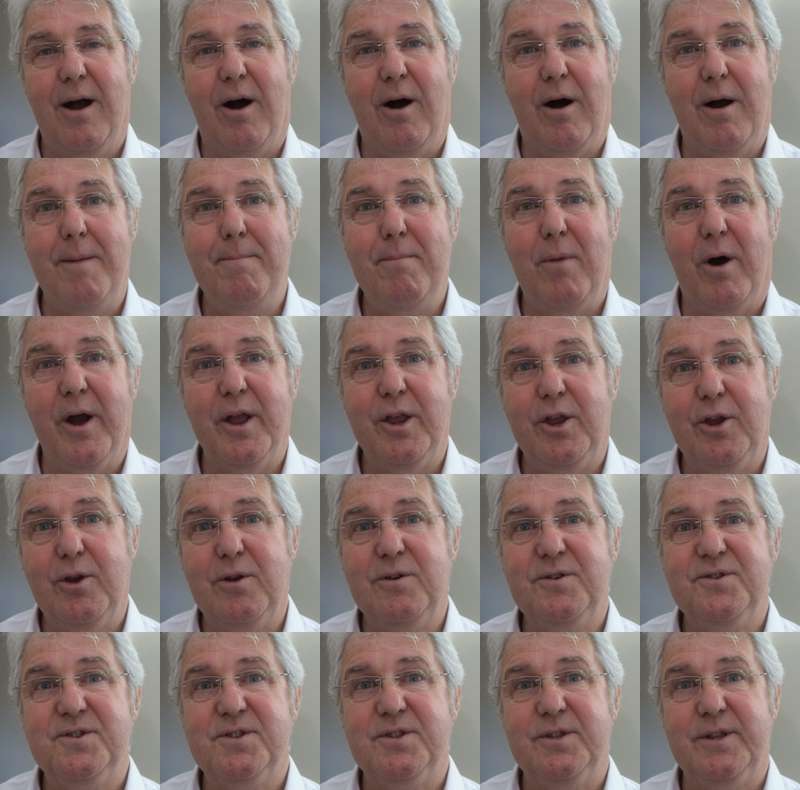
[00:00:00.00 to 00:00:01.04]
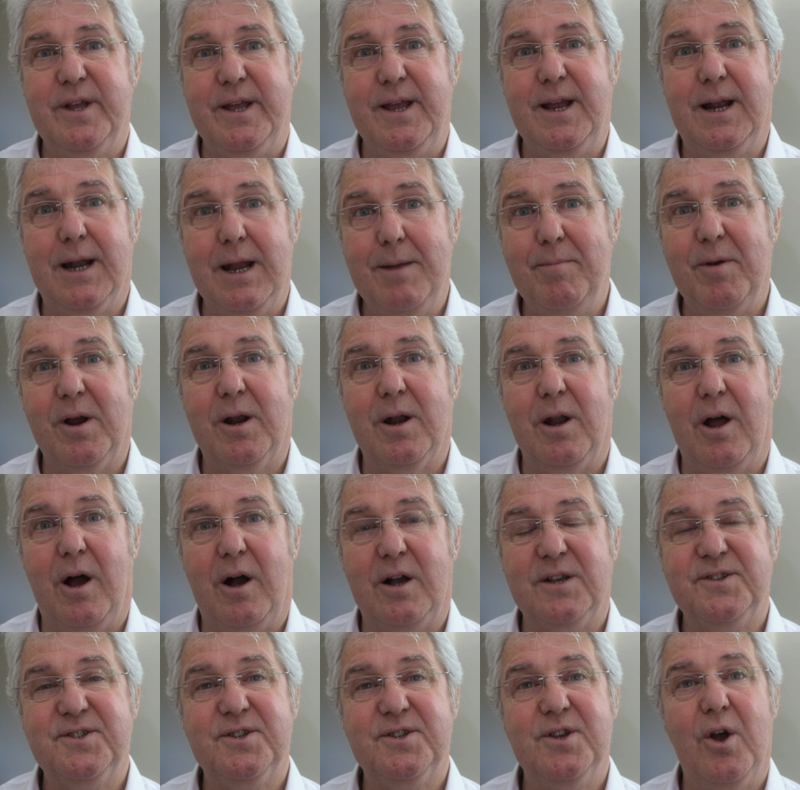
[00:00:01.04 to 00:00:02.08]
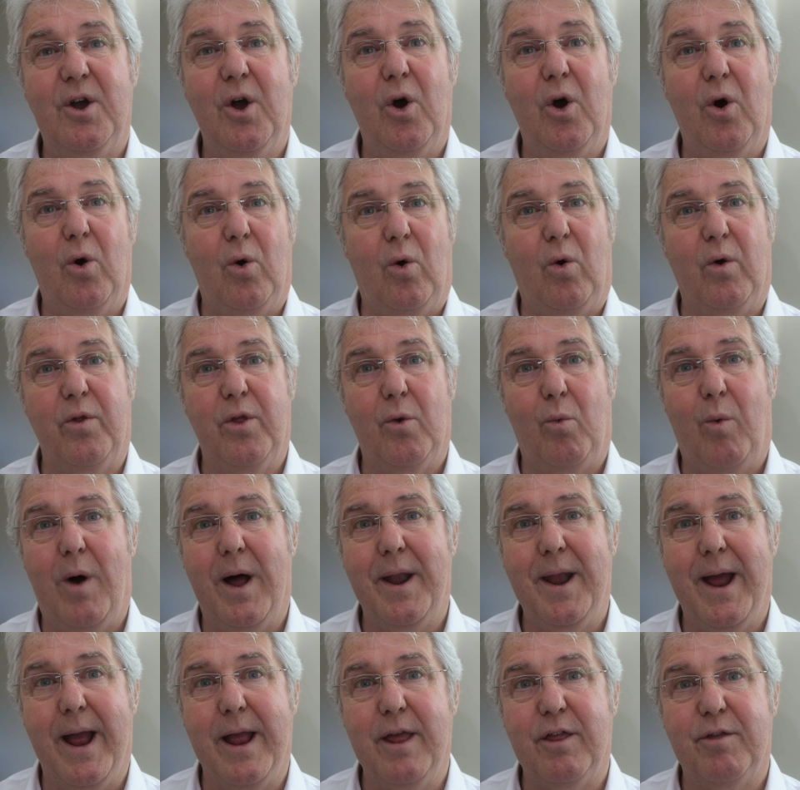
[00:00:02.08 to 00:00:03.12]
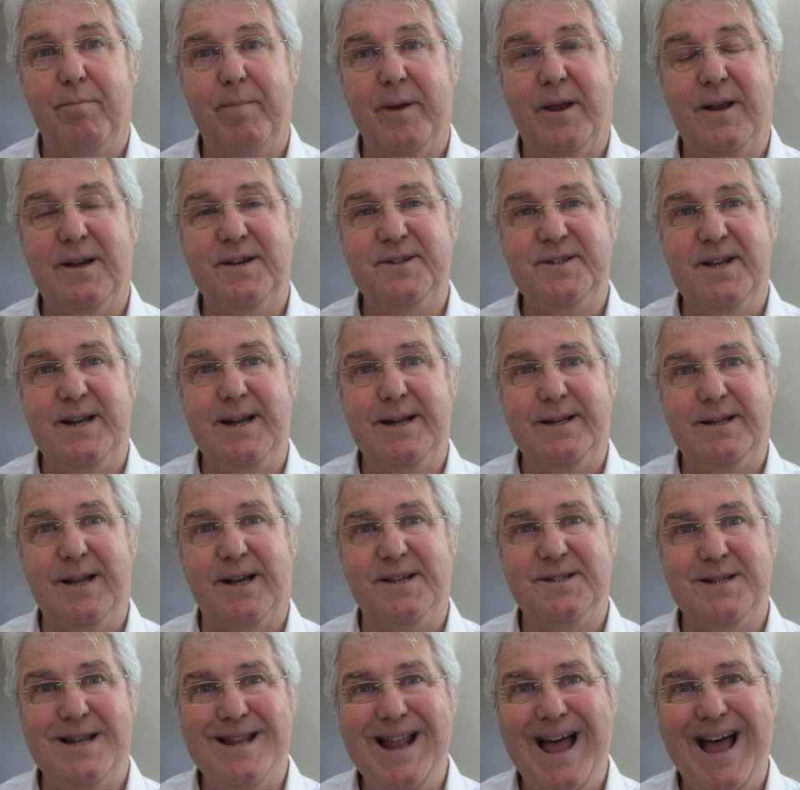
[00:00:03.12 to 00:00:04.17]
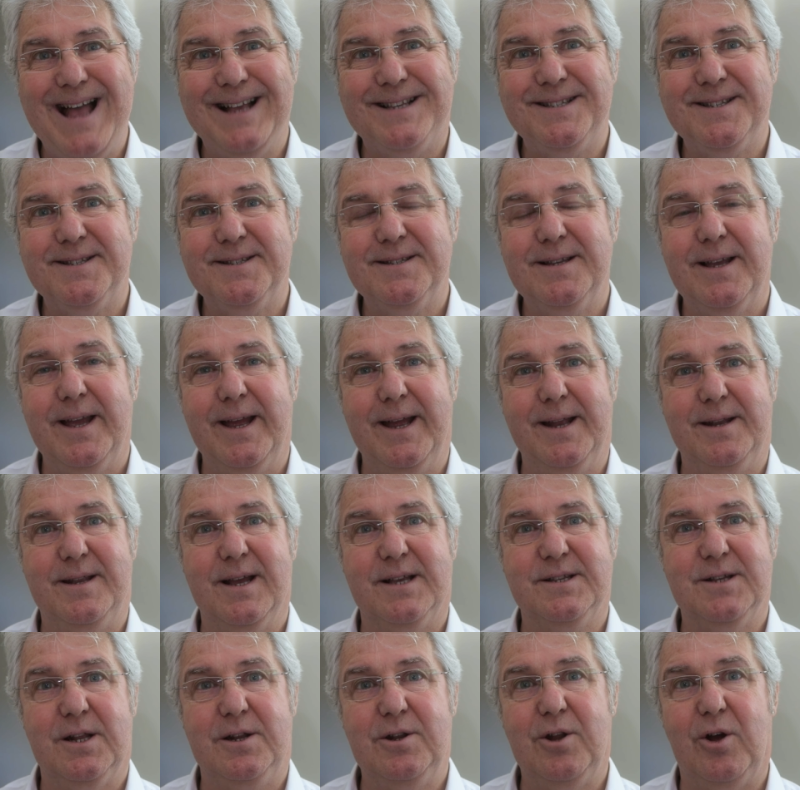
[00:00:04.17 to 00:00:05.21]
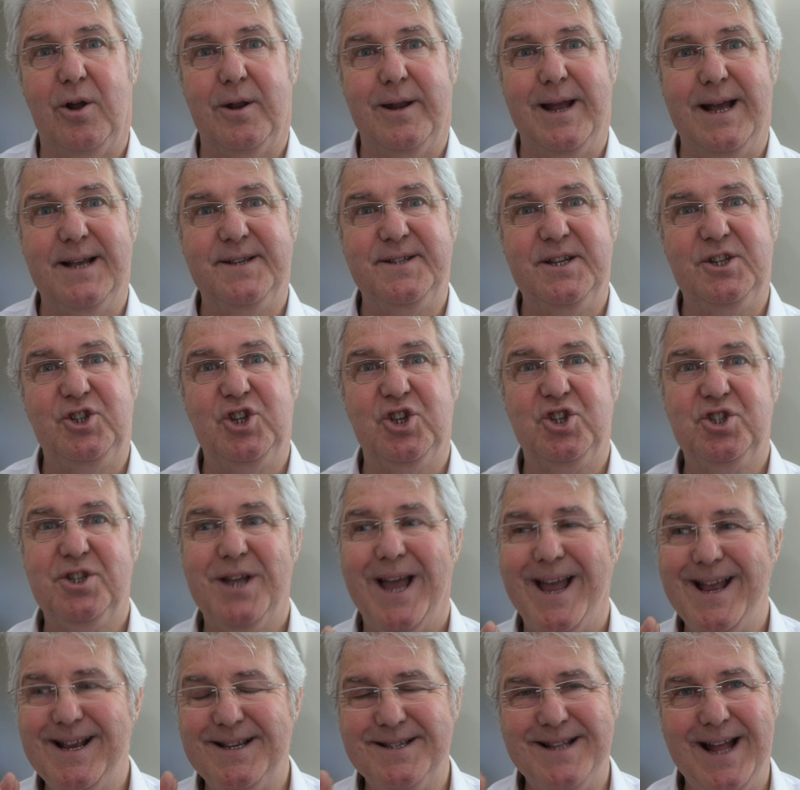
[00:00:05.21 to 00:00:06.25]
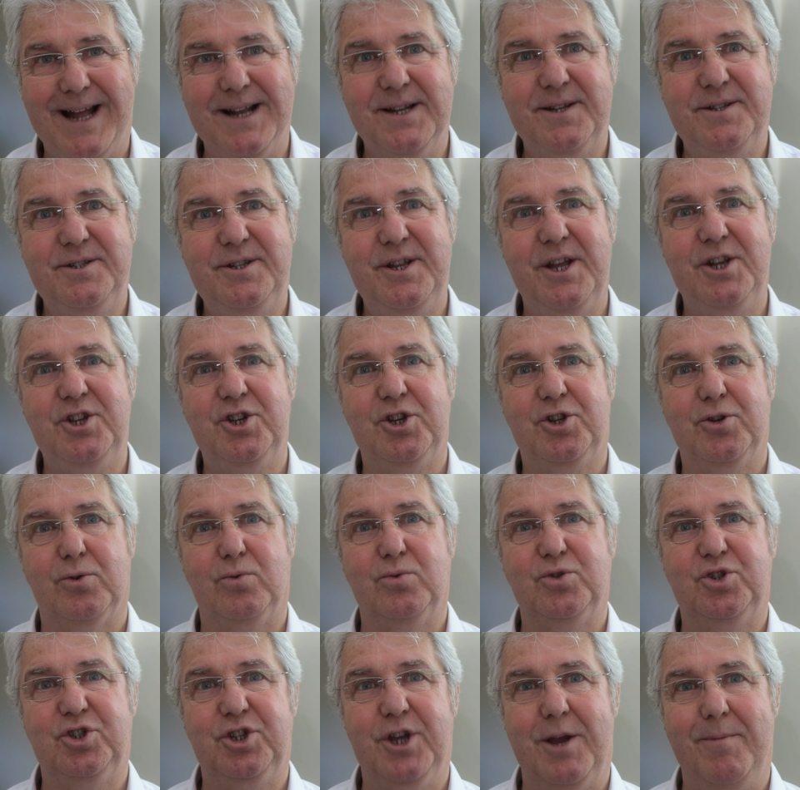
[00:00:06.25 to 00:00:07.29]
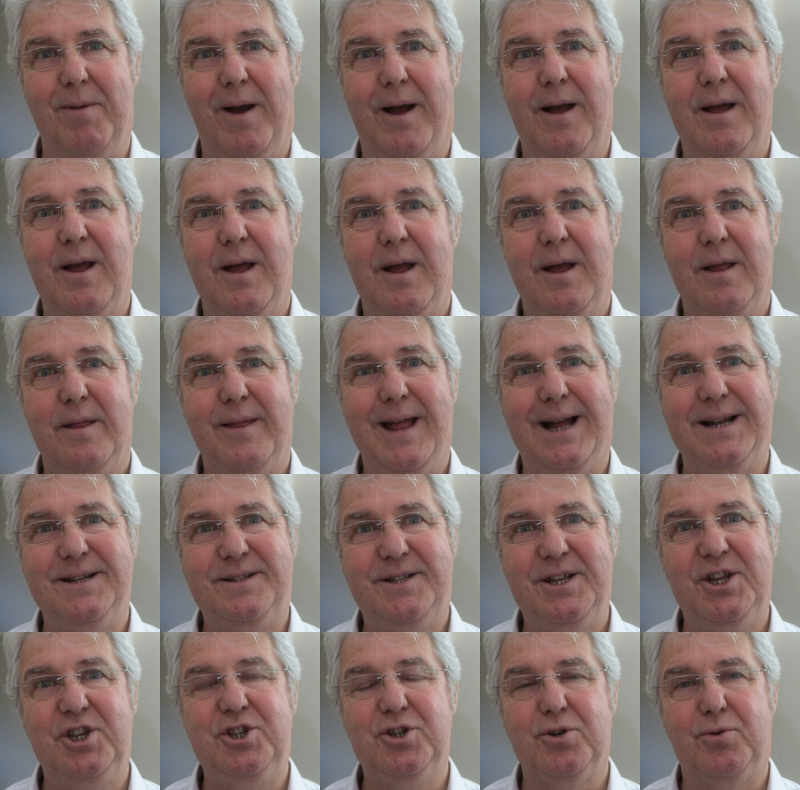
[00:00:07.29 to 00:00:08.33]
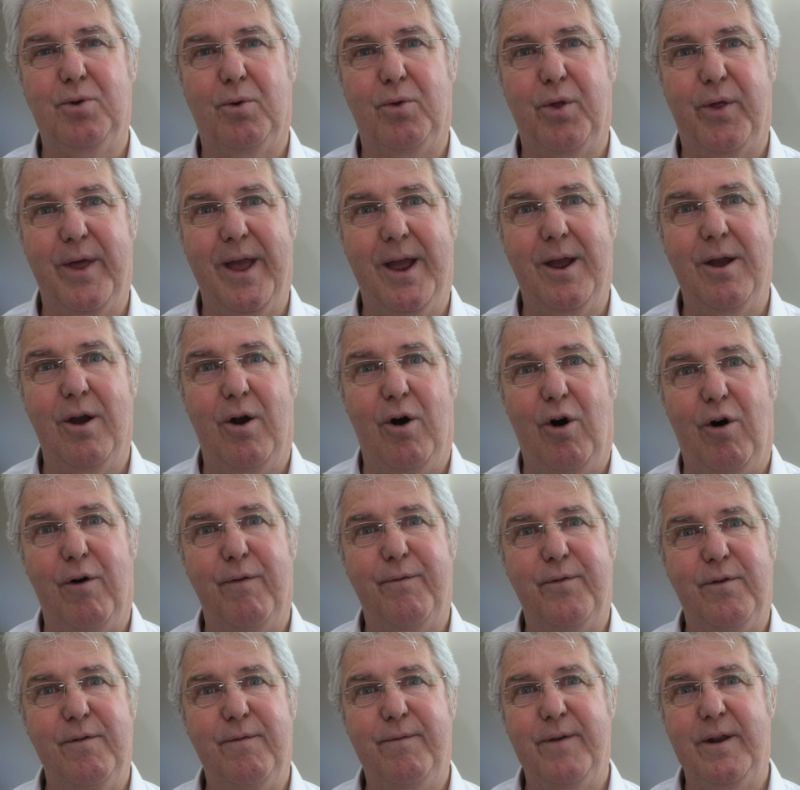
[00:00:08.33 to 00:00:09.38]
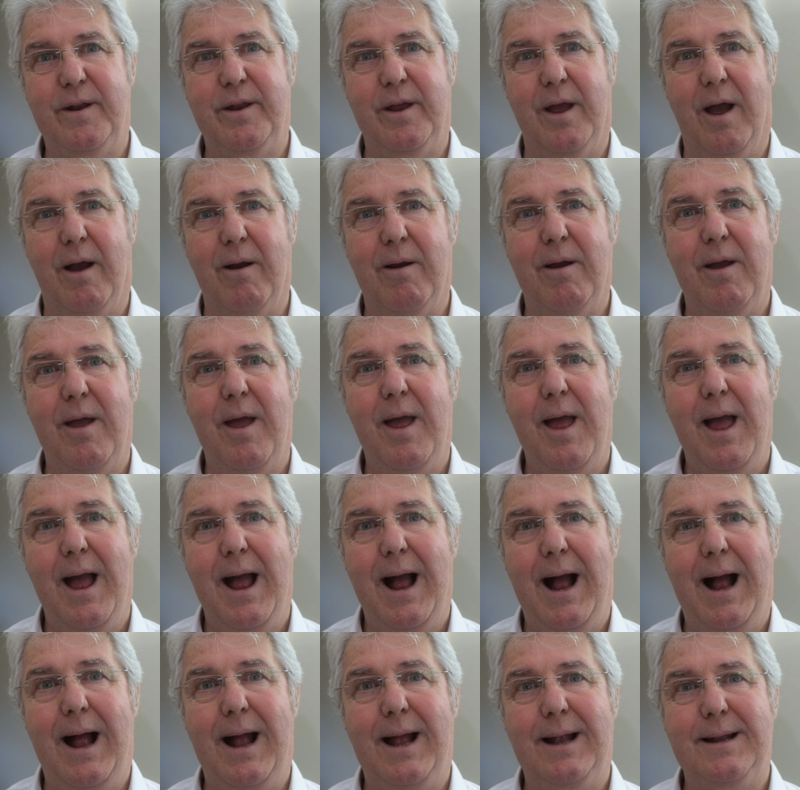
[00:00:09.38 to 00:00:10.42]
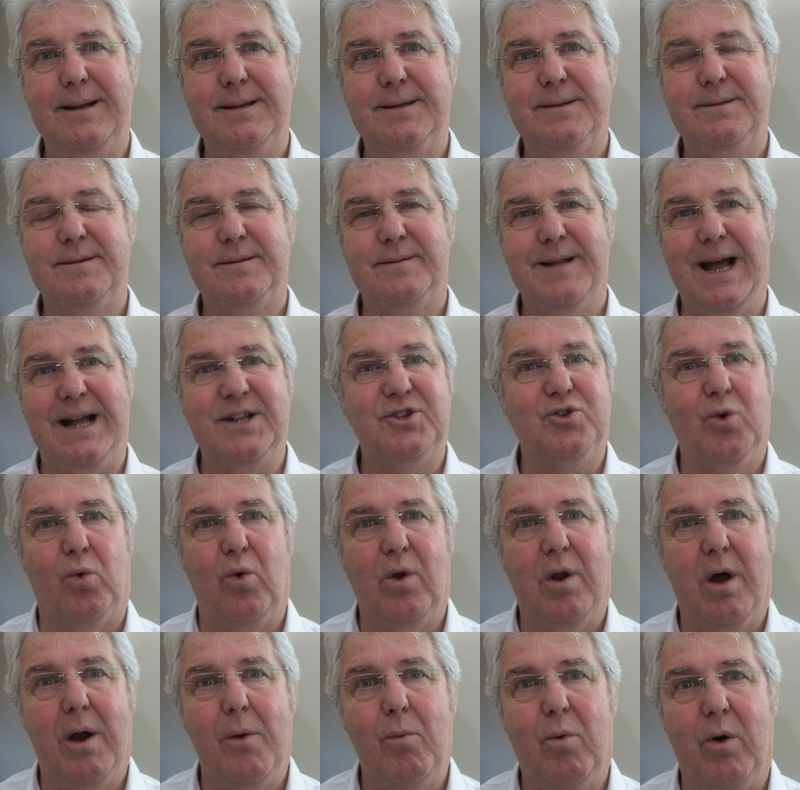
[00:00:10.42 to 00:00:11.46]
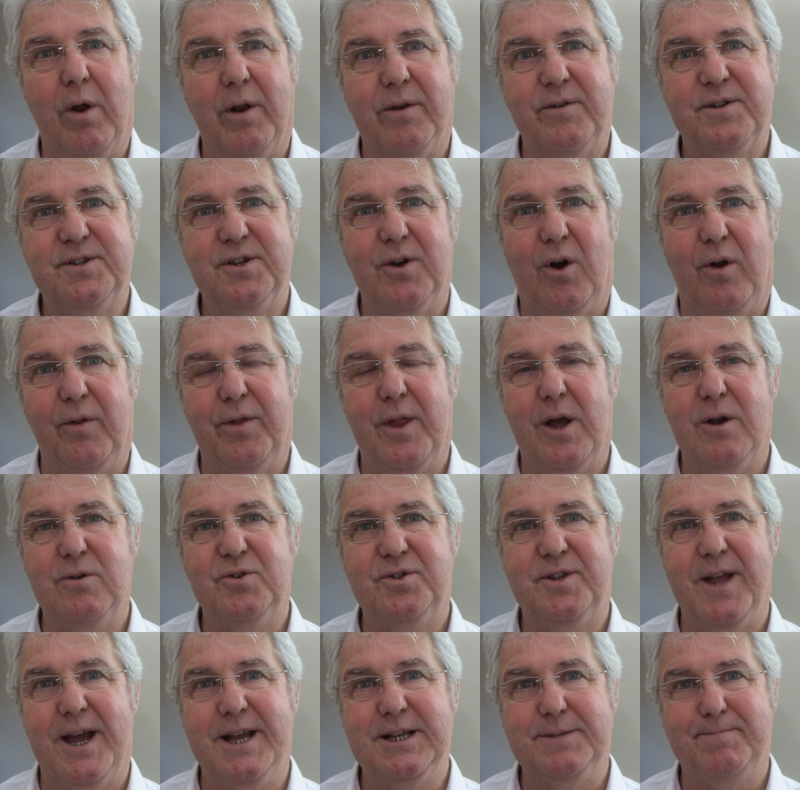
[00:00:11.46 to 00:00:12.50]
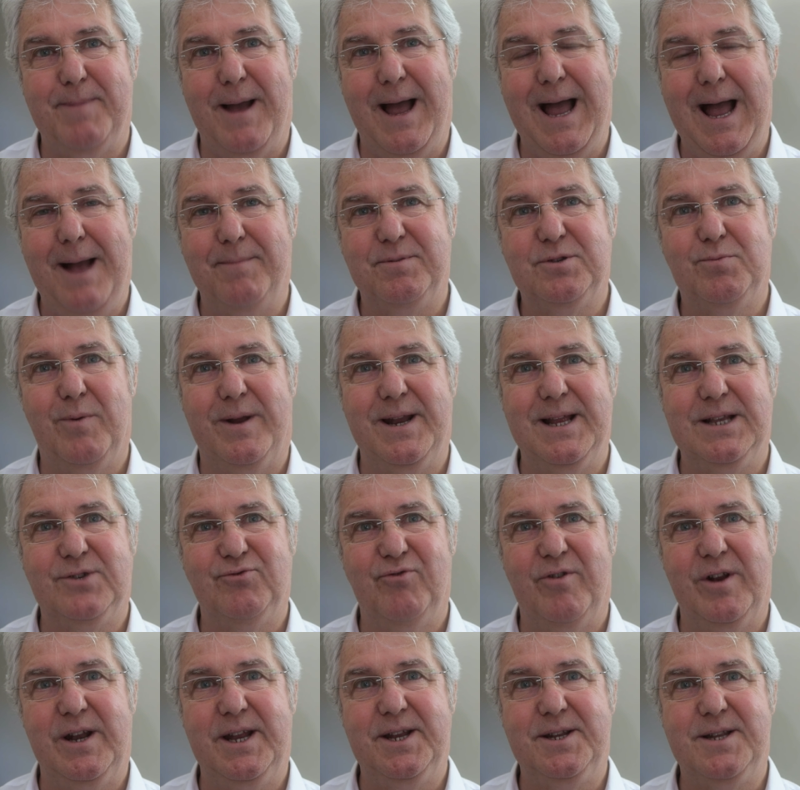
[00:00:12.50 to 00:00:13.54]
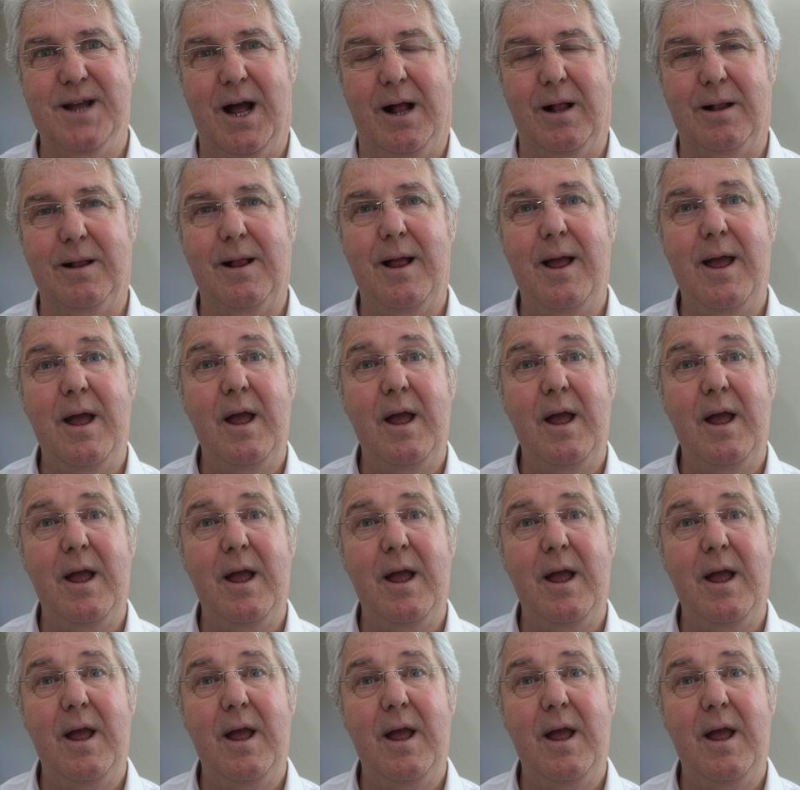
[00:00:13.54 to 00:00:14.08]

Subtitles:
I might use the Glimmerglass or the 1/8 because it does less. It does a lot less. It just takes that digital shimmer, that digital thing off your video. And that's all I want on those days, perhaps when it's really dull.